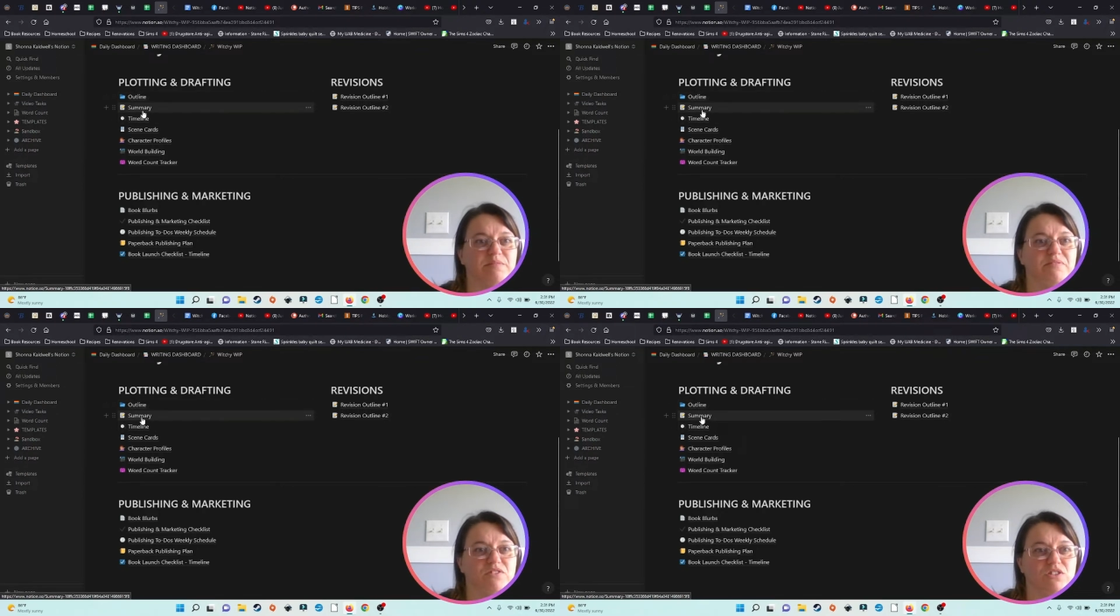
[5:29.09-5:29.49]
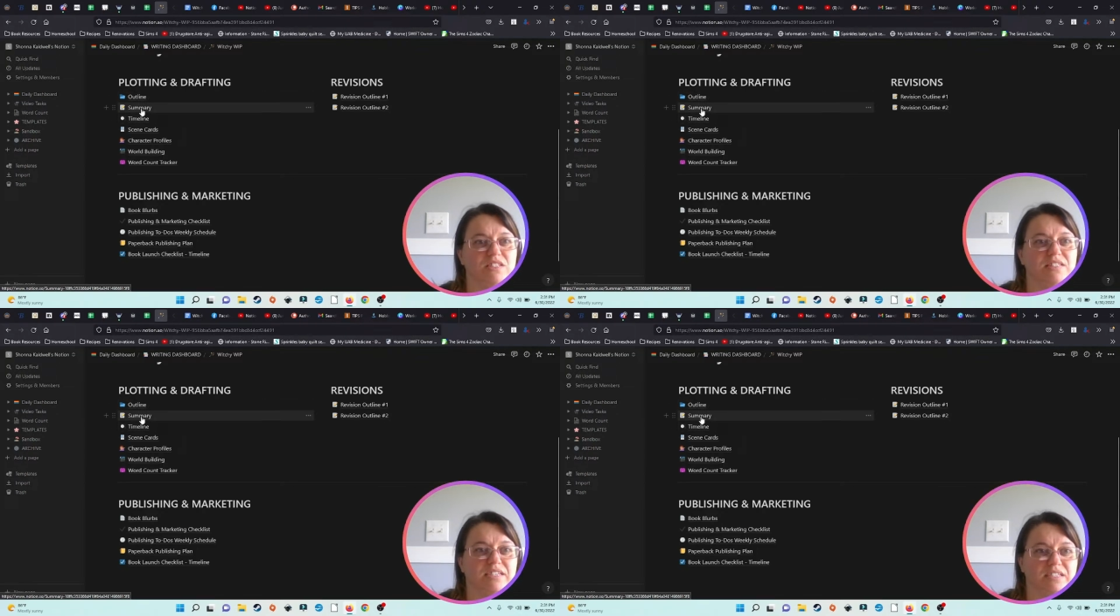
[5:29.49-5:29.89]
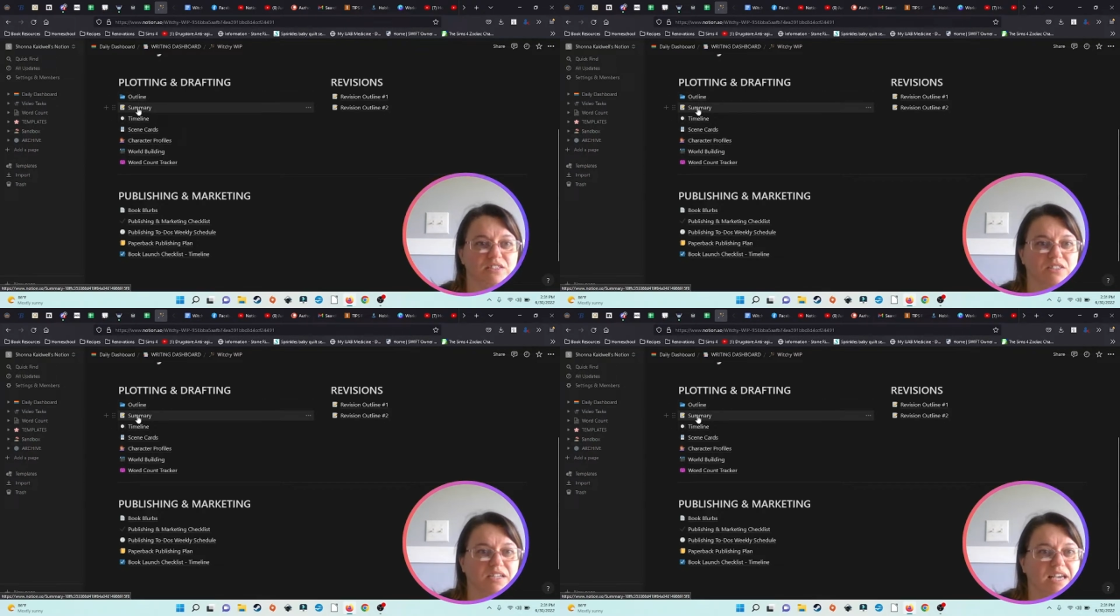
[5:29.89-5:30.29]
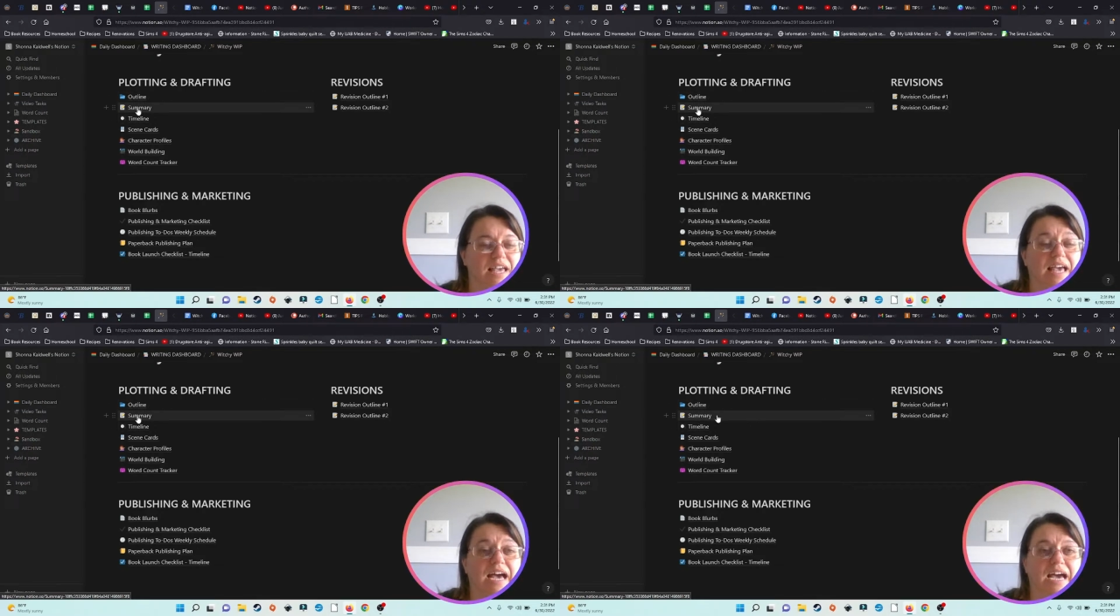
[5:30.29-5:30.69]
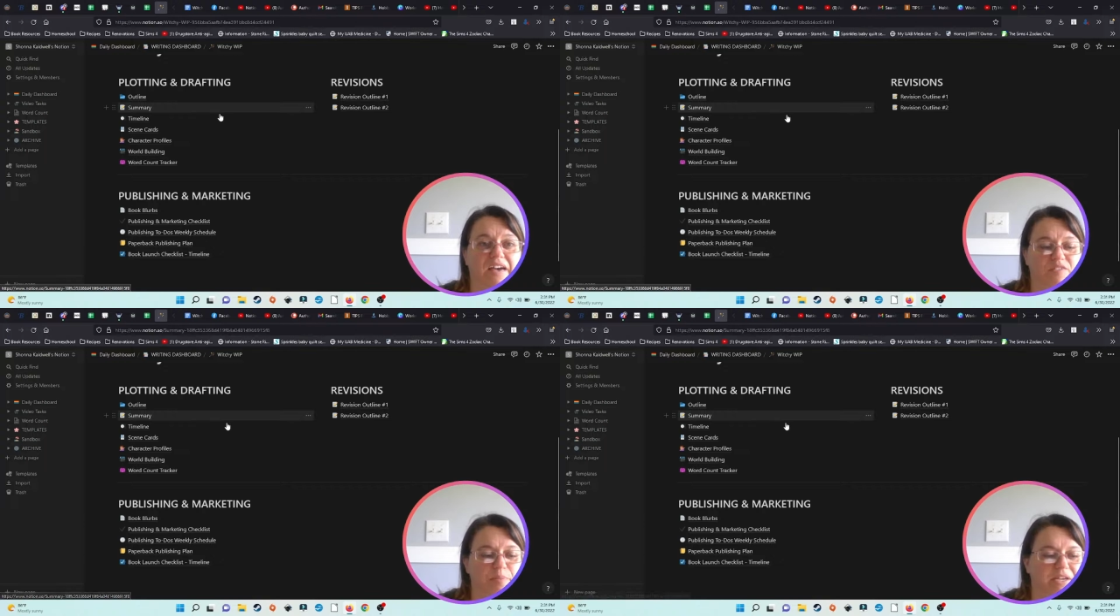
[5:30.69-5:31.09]
but first let's take a look. I
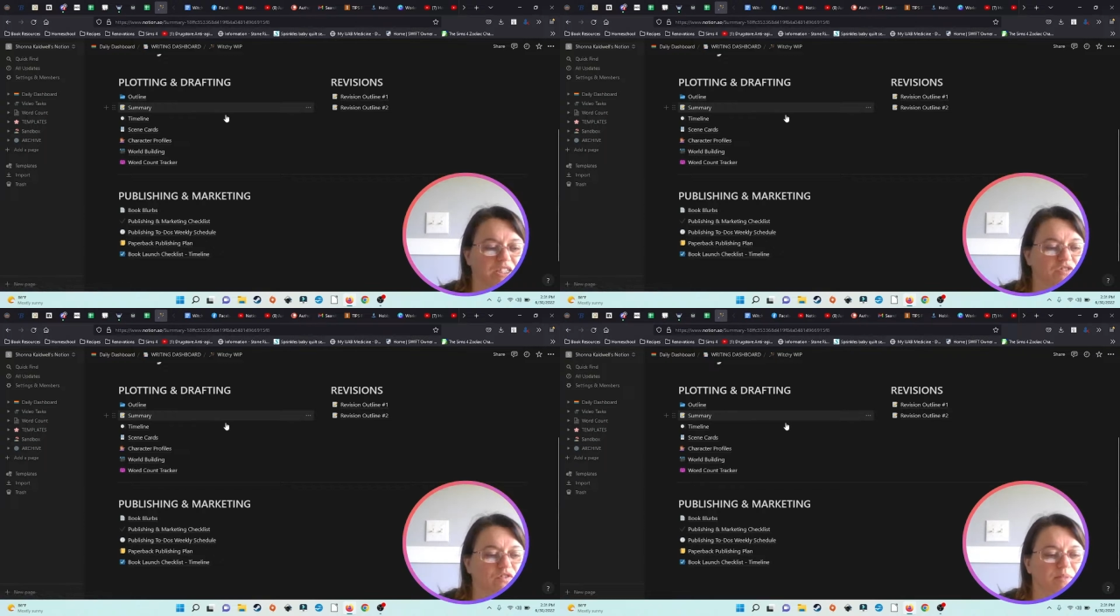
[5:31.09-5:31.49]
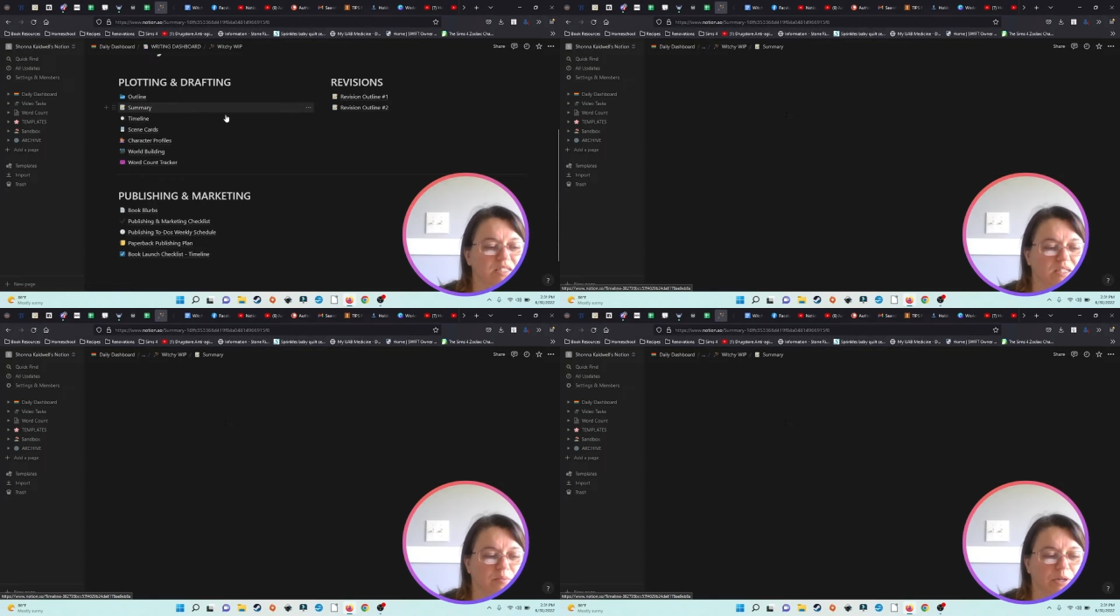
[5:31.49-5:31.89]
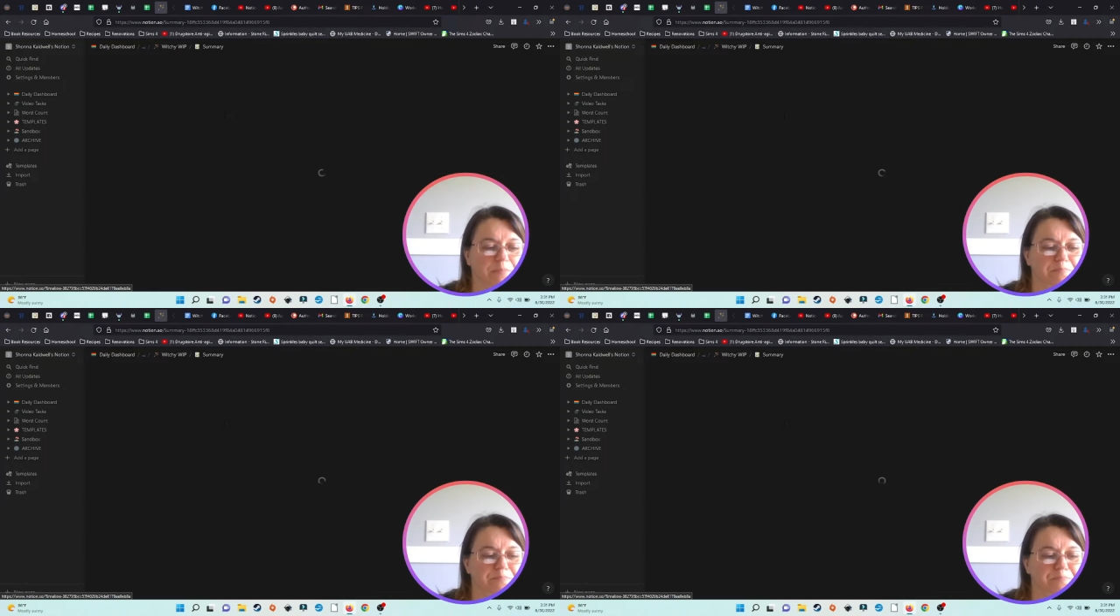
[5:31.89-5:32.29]
have a page for my summary.